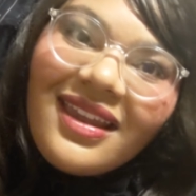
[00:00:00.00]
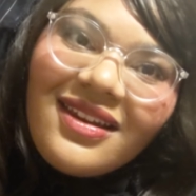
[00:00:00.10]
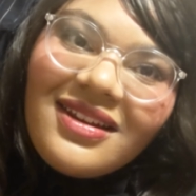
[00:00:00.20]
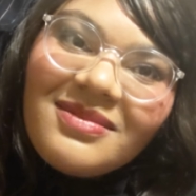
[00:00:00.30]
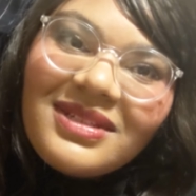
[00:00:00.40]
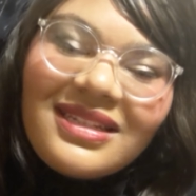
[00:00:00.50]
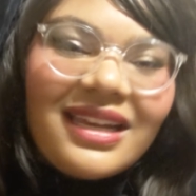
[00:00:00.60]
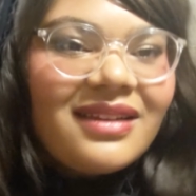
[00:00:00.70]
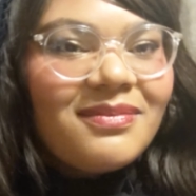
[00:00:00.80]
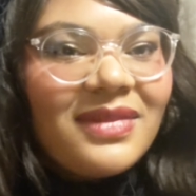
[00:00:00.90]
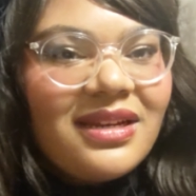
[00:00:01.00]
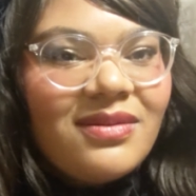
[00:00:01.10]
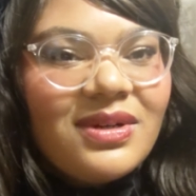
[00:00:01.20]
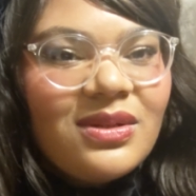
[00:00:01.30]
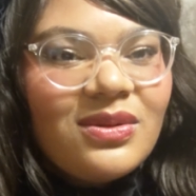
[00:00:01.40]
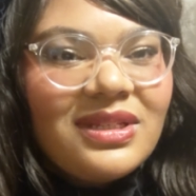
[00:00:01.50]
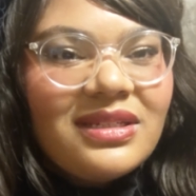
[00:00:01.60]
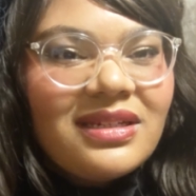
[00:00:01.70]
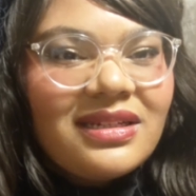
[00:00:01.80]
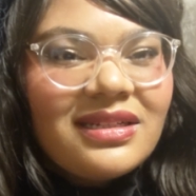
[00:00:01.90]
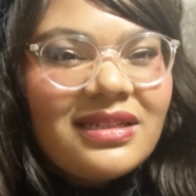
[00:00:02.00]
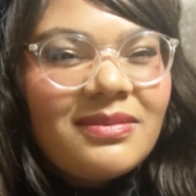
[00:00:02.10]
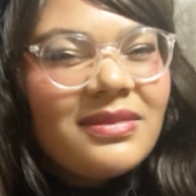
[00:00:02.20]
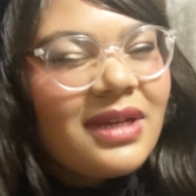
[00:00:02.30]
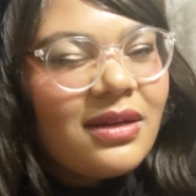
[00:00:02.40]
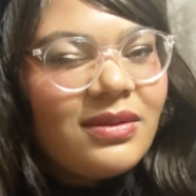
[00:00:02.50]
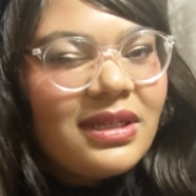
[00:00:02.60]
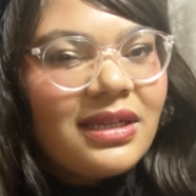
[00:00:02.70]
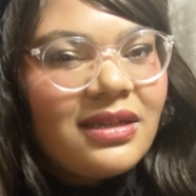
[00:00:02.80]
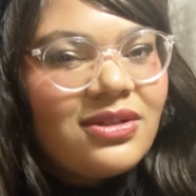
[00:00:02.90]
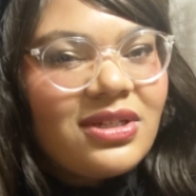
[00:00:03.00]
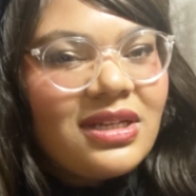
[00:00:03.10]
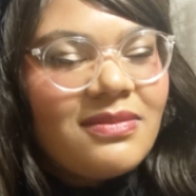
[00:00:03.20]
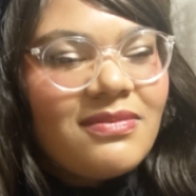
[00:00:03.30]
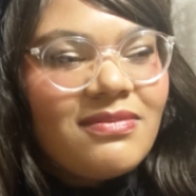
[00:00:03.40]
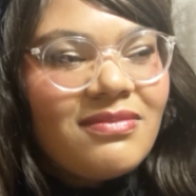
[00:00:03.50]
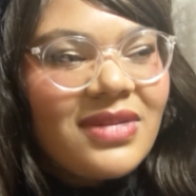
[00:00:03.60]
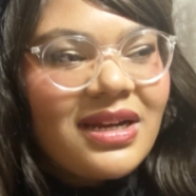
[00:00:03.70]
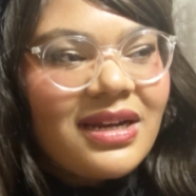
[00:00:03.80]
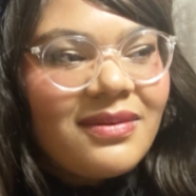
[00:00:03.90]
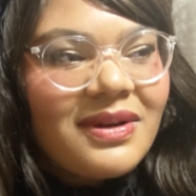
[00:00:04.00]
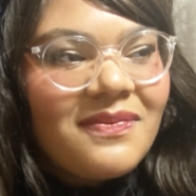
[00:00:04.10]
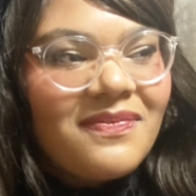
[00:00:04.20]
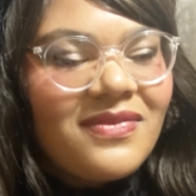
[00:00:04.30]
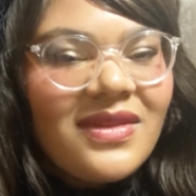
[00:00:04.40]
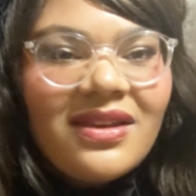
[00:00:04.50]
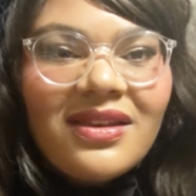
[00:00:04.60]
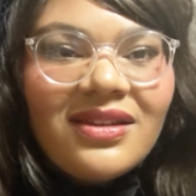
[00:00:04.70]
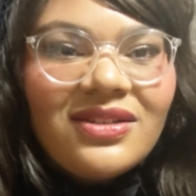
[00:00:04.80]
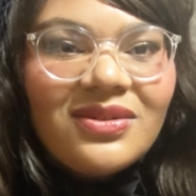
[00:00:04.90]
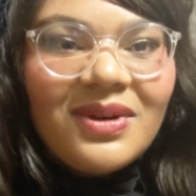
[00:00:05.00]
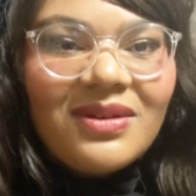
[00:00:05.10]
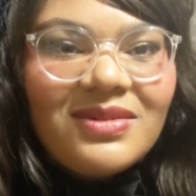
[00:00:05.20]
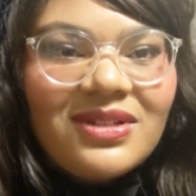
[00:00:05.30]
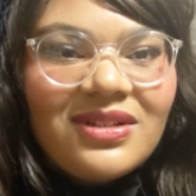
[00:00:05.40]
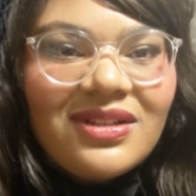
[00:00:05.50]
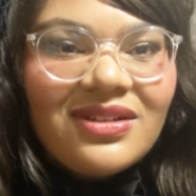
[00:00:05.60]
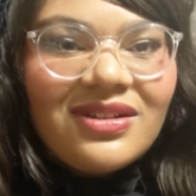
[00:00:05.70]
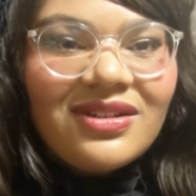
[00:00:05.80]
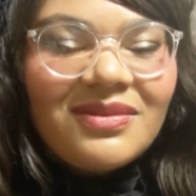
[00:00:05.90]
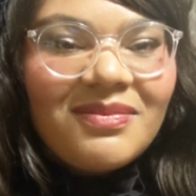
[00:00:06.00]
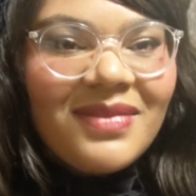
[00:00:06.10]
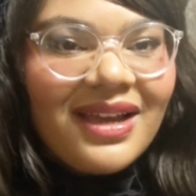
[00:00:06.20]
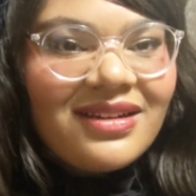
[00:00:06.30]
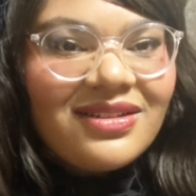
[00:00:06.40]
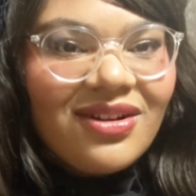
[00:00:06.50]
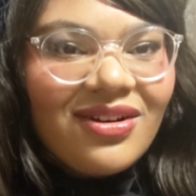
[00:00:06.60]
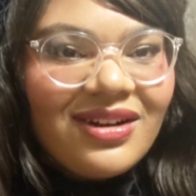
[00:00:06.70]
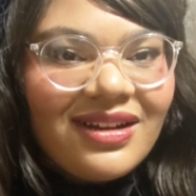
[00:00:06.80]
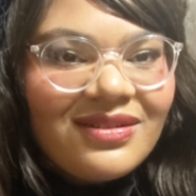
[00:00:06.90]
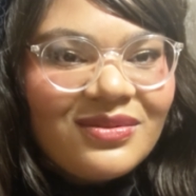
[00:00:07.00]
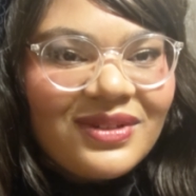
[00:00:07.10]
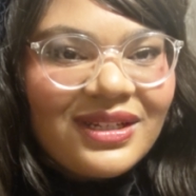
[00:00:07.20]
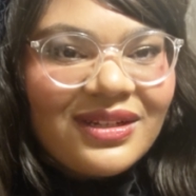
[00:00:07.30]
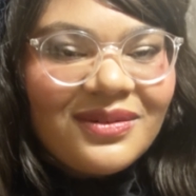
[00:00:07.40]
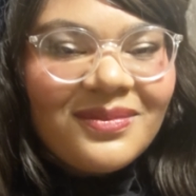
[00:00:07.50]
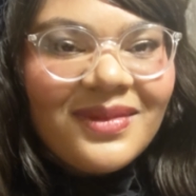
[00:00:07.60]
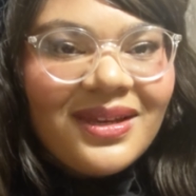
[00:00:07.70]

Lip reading: here I am today. Might not wear Lolita next time. I don't think I actually am. But anyway. So welcome to another Magnus Archives video.